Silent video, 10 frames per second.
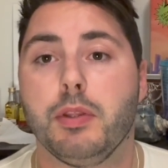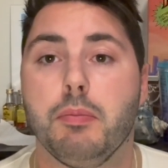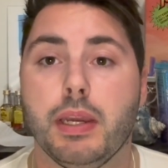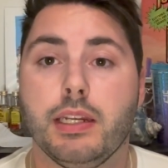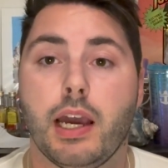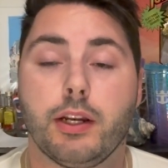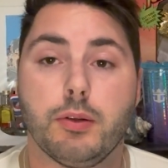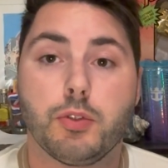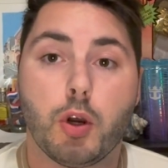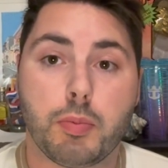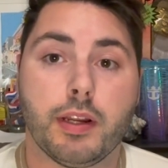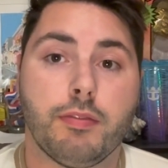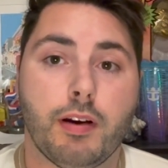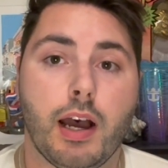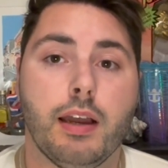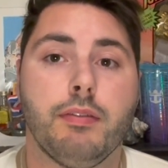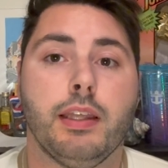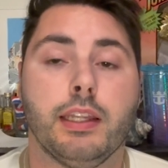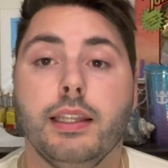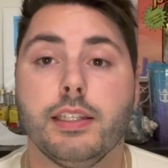The main dining rooms open at 5
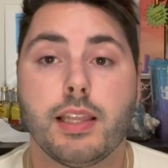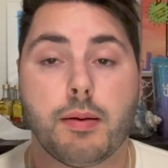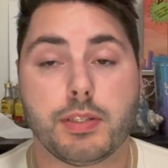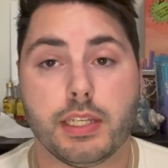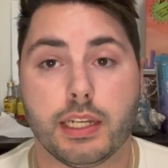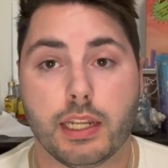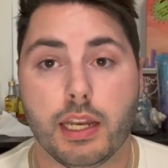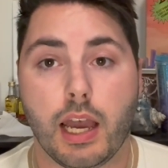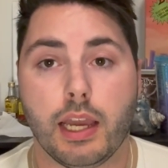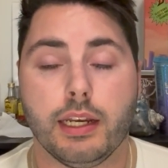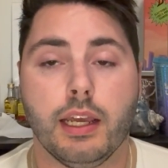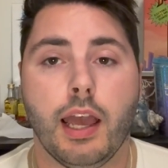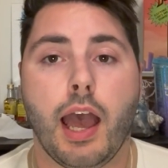and they stop seating at 9.